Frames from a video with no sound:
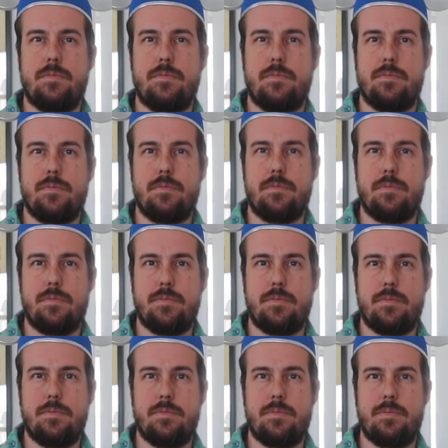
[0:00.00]

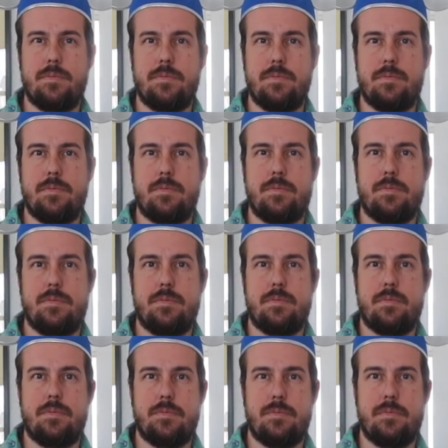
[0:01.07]

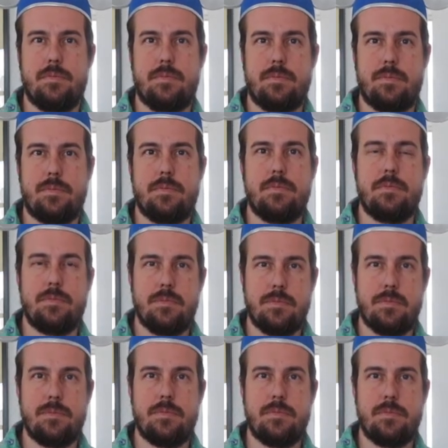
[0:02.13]
[no speech]